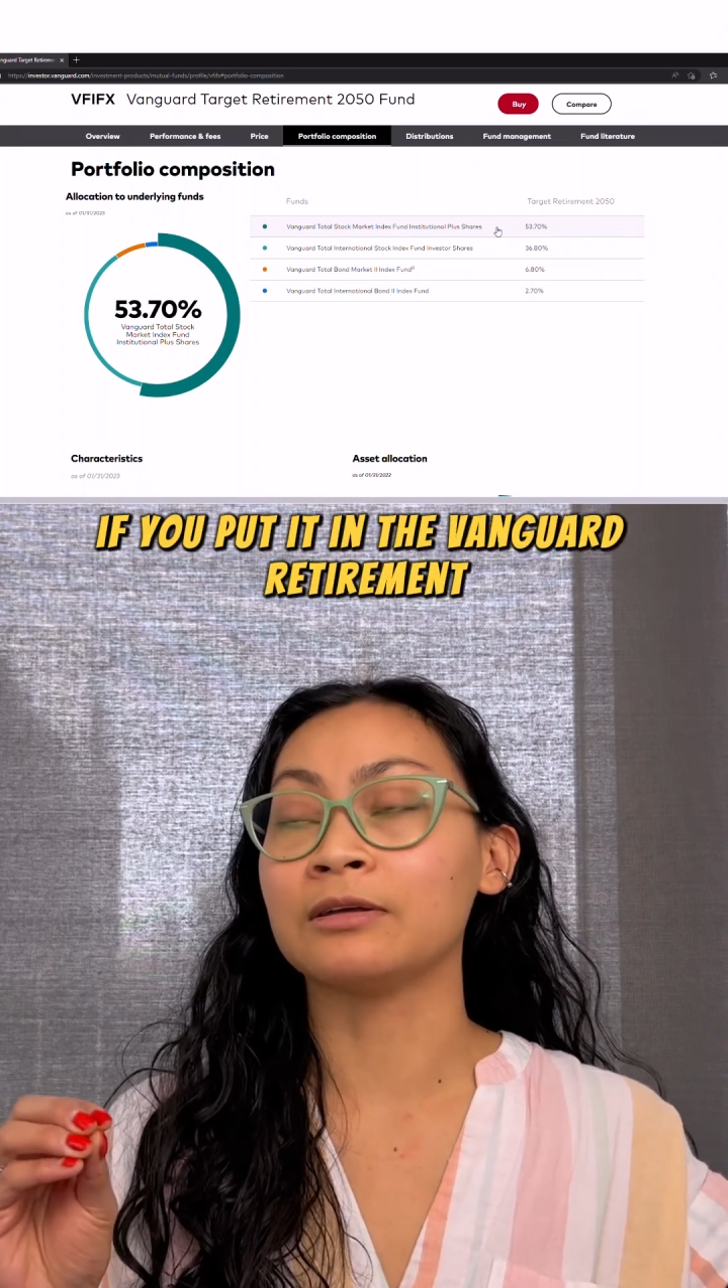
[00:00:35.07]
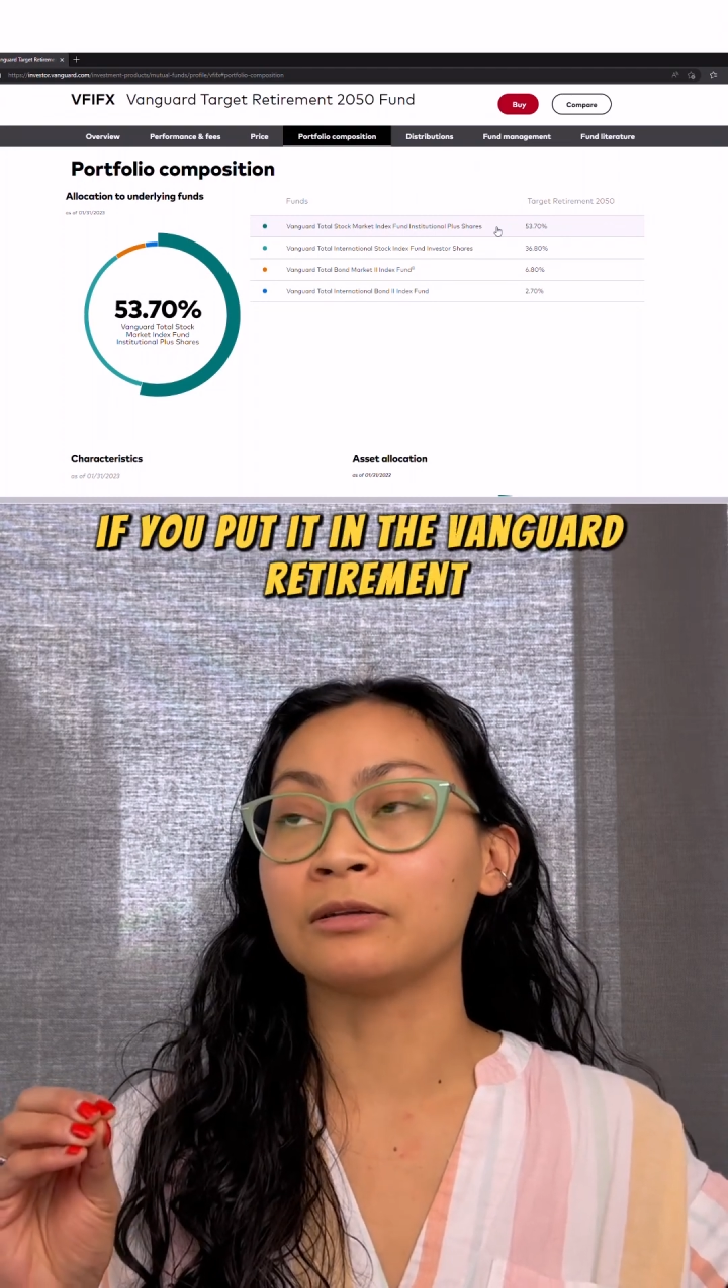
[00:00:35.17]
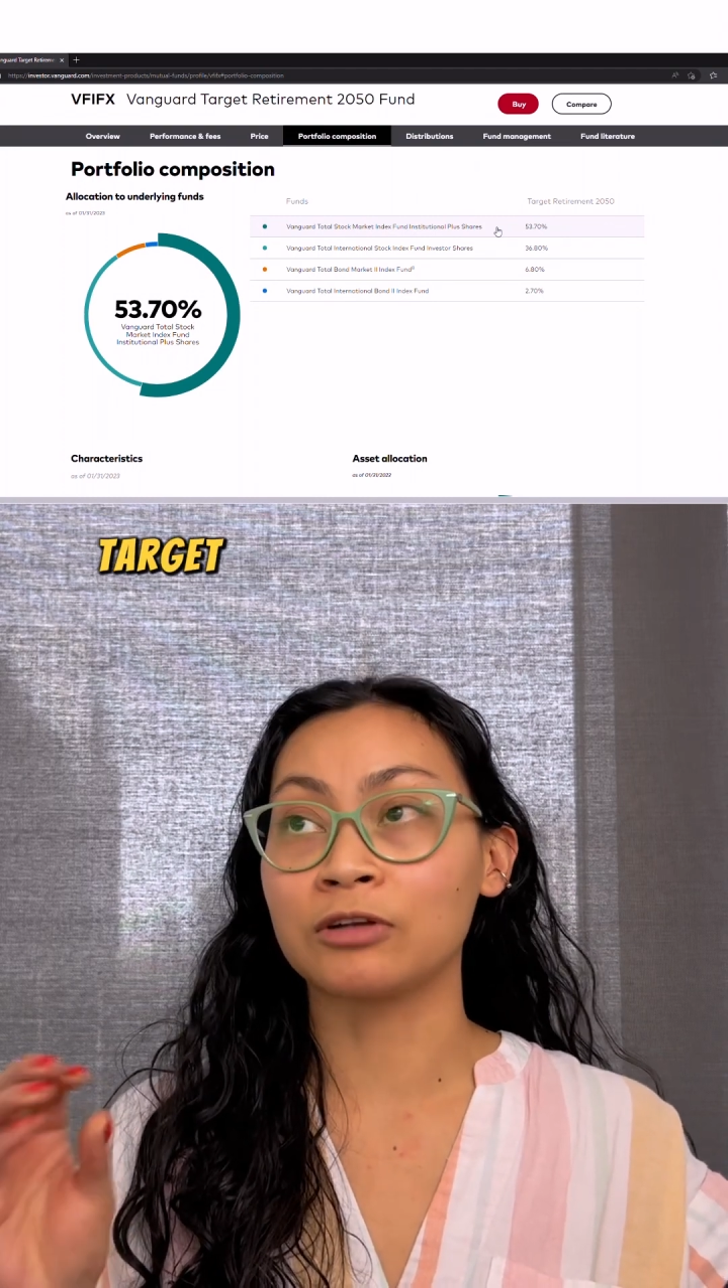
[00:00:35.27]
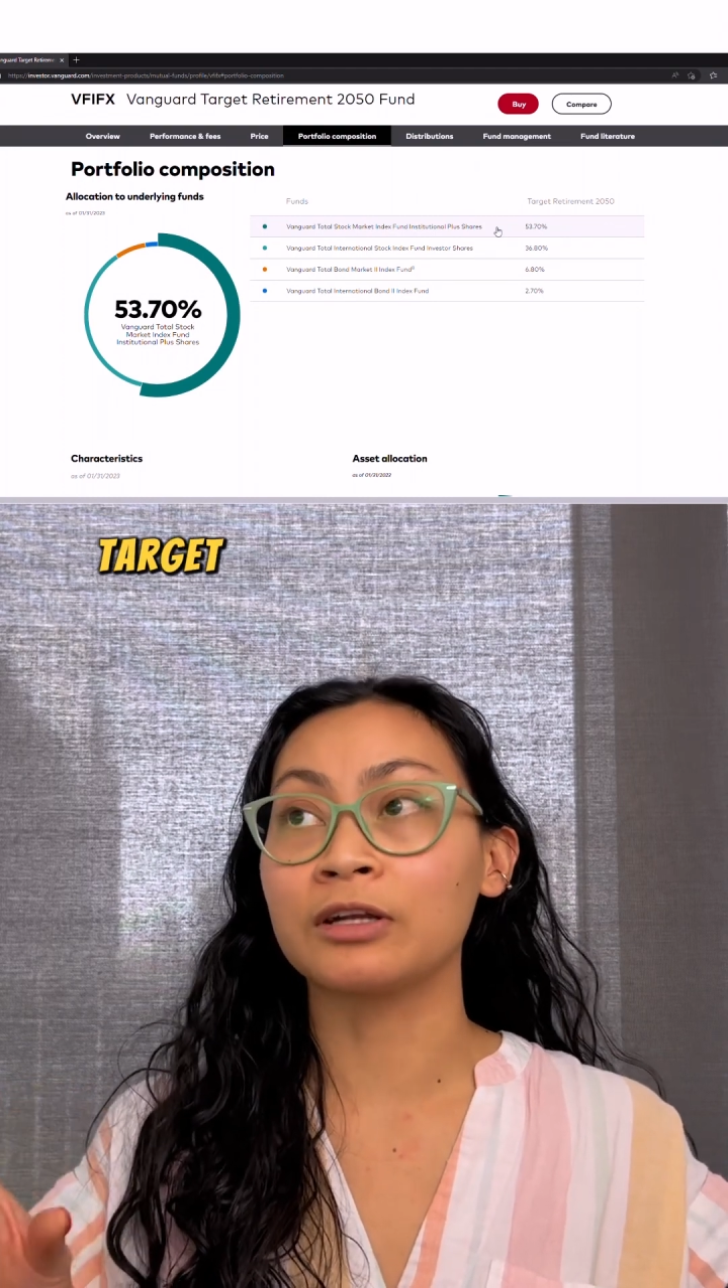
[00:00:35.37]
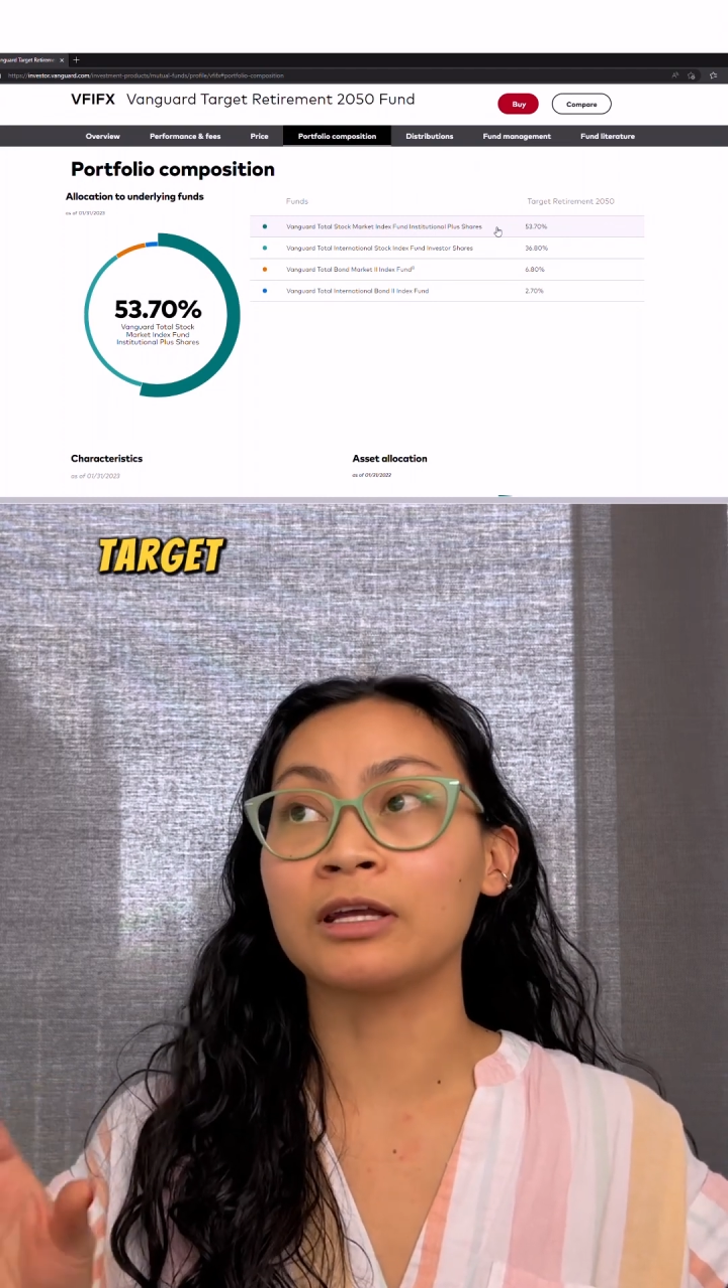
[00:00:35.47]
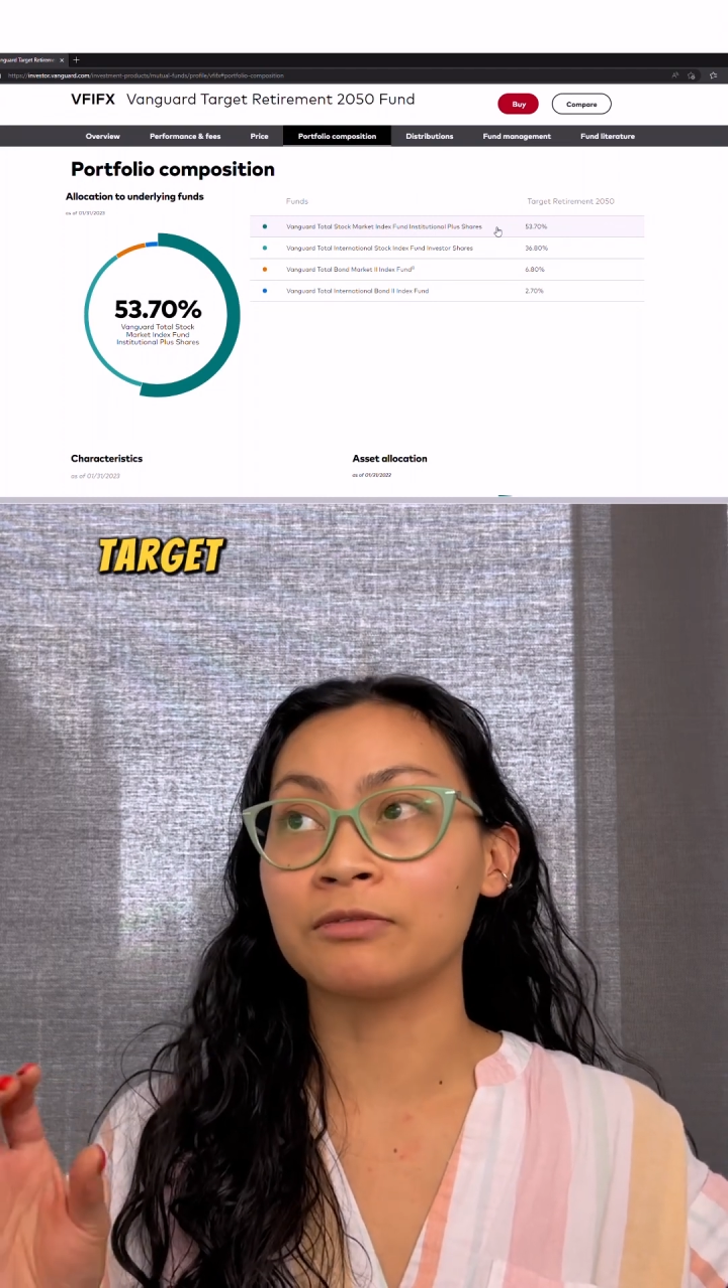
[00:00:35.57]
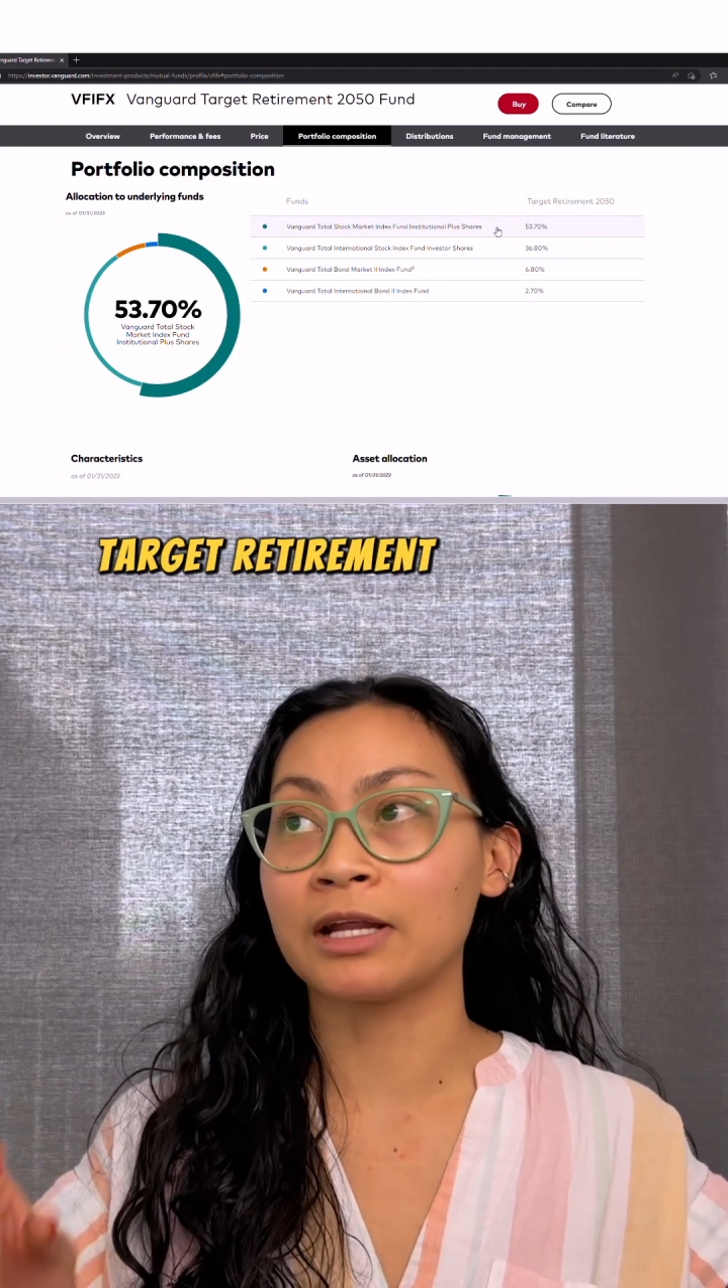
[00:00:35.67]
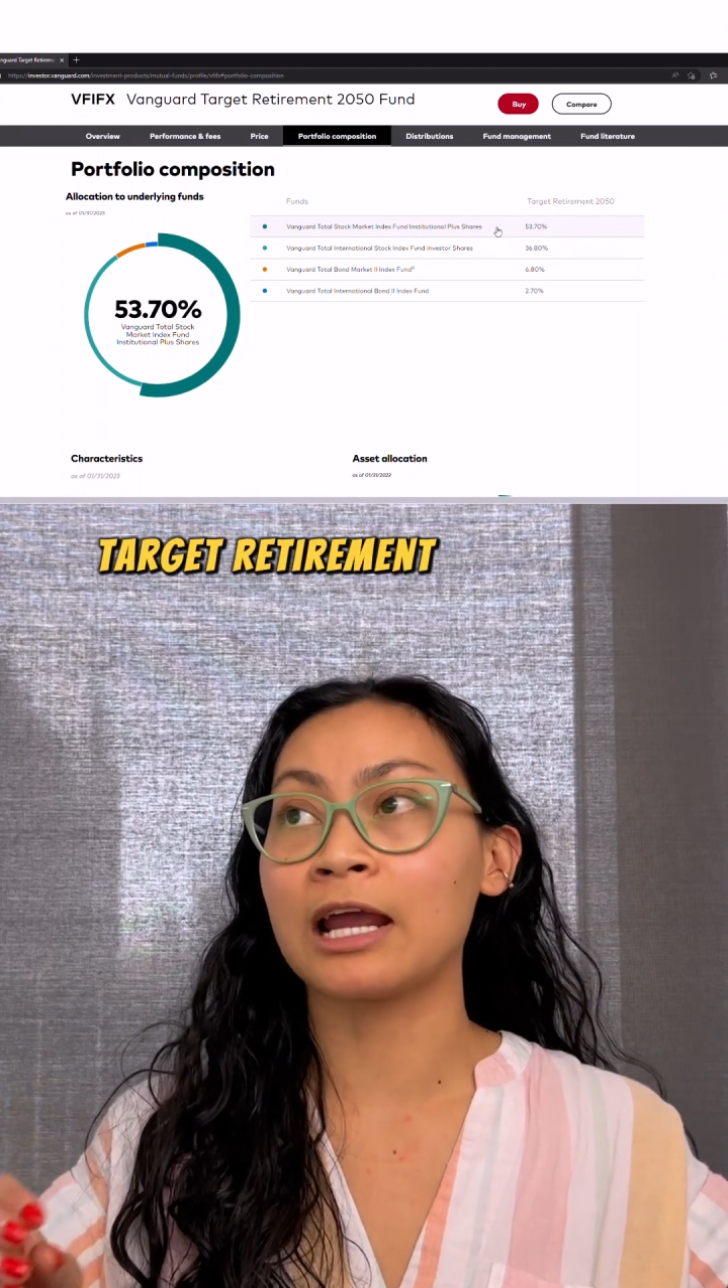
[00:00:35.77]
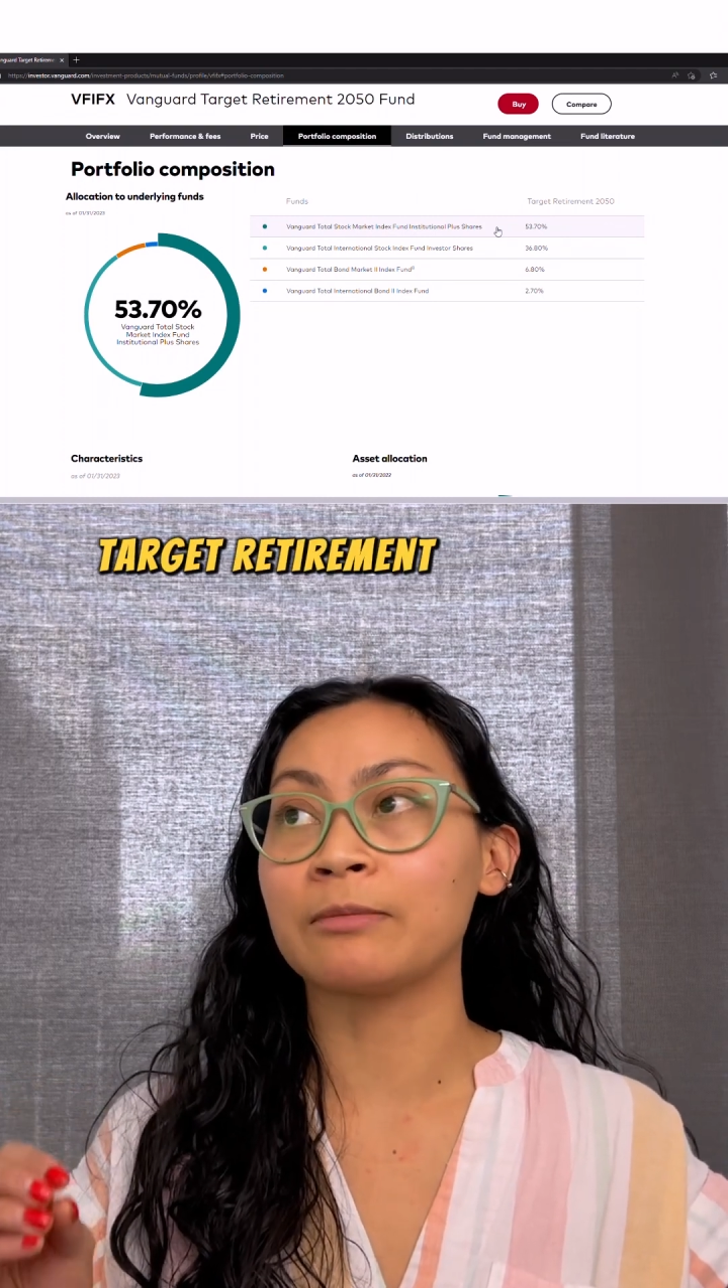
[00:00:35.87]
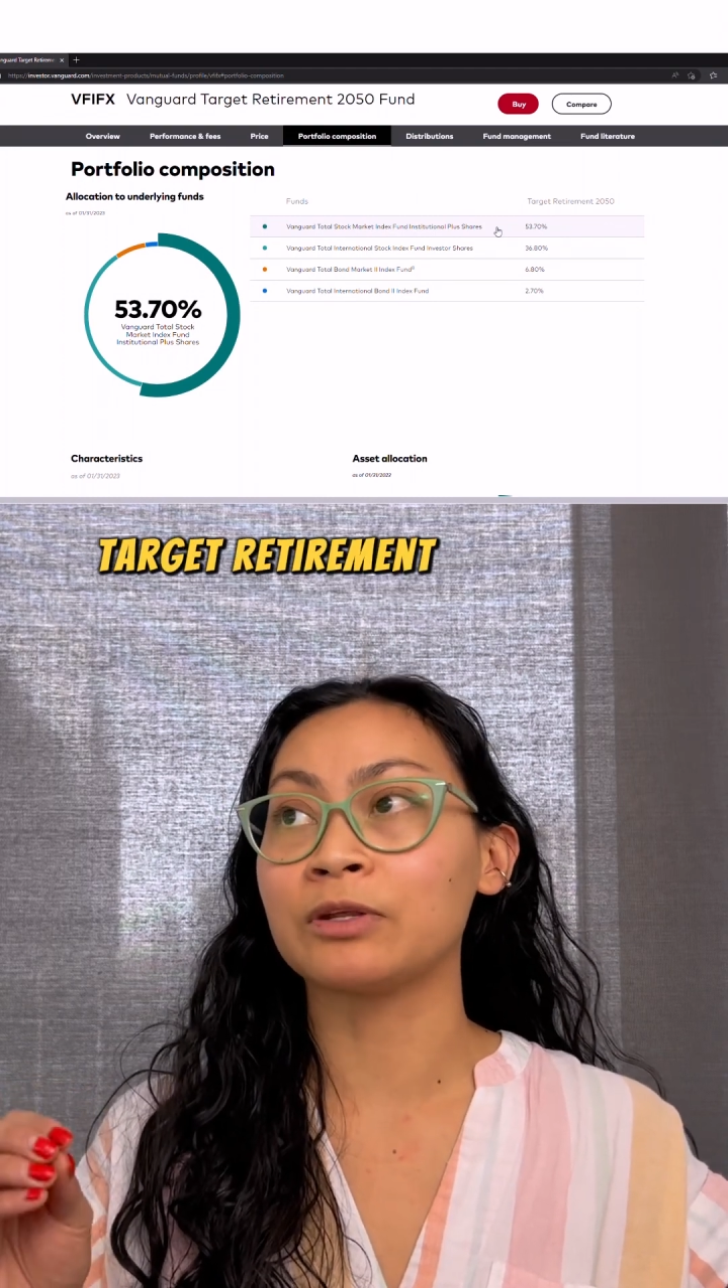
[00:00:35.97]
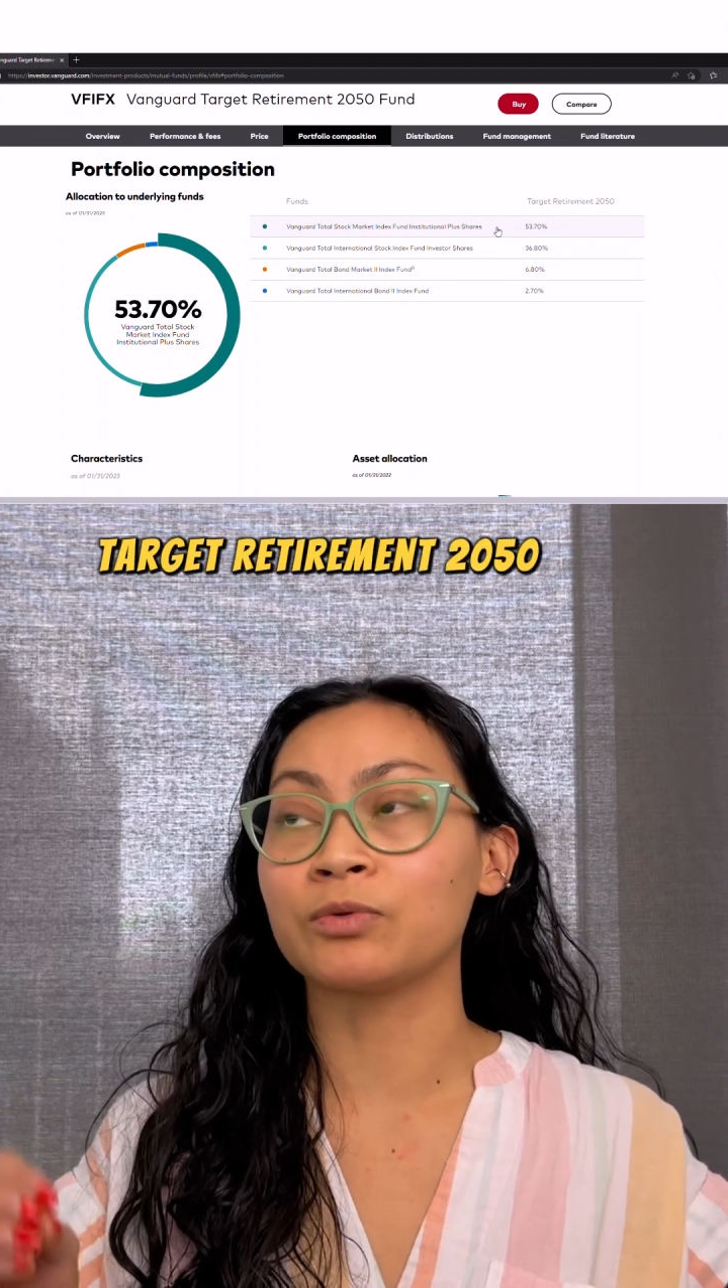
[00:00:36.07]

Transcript: Target Retirement